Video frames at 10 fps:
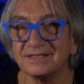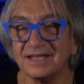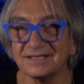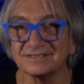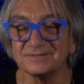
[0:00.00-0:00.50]

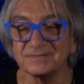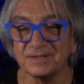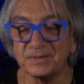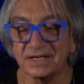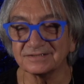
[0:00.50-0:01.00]
Nice. I'm
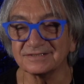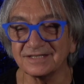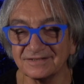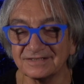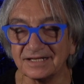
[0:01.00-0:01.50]
I'm anxious to
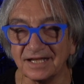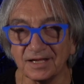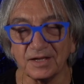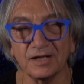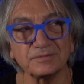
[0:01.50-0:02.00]
hear that.
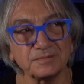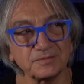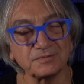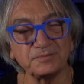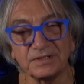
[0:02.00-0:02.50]
I I
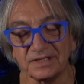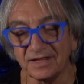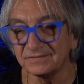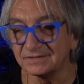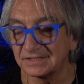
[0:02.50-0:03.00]
remember Bill
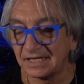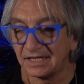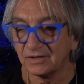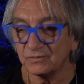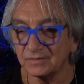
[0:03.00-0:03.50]
Evans.
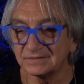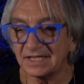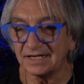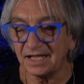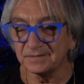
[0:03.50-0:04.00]
What was
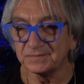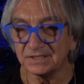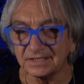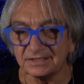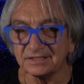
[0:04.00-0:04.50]
that album
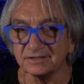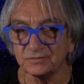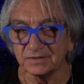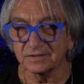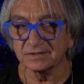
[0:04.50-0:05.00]
that he did
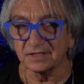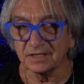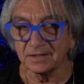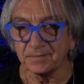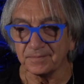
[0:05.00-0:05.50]
with
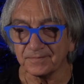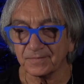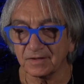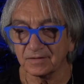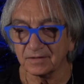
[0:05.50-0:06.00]
um,
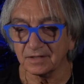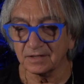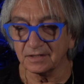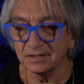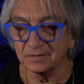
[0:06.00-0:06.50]

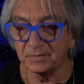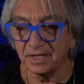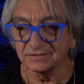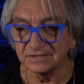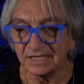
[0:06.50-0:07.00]
uh,
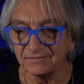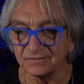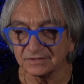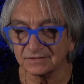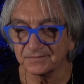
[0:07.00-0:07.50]
Miles
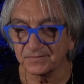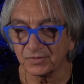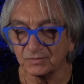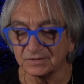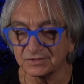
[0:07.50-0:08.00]
Davis
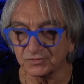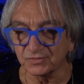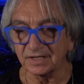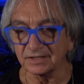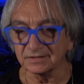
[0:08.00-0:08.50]
with
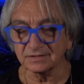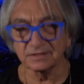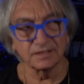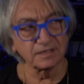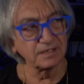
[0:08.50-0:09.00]
strings?
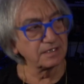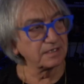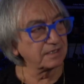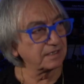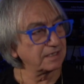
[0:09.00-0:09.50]

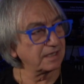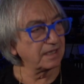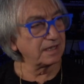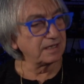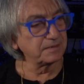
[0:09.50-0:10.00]

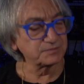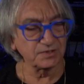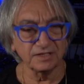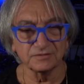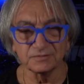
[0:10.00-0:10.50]
I'm
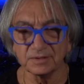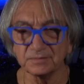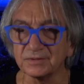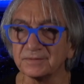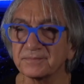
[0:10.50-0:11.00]
trying it, to
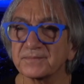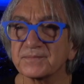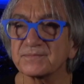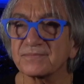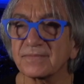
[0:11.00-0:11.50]
remember. With,
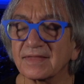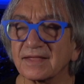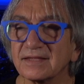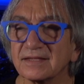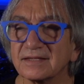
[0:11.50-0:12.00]

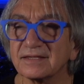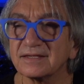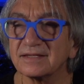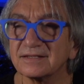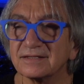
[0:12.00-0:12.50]
with,
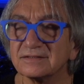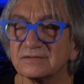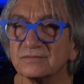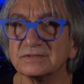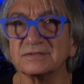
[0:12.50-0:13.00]
Miles
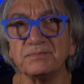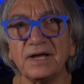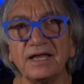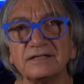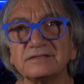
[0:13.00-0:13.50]
Davis with was it
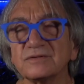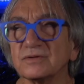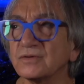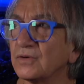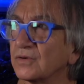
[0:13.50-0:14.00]
Miles
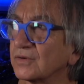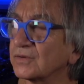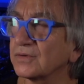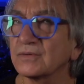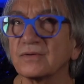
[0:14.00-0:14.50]
or
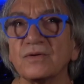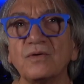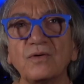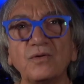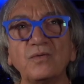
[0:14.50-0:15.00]
or
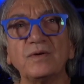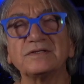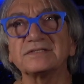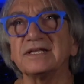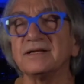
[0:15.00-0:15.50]
or who was it?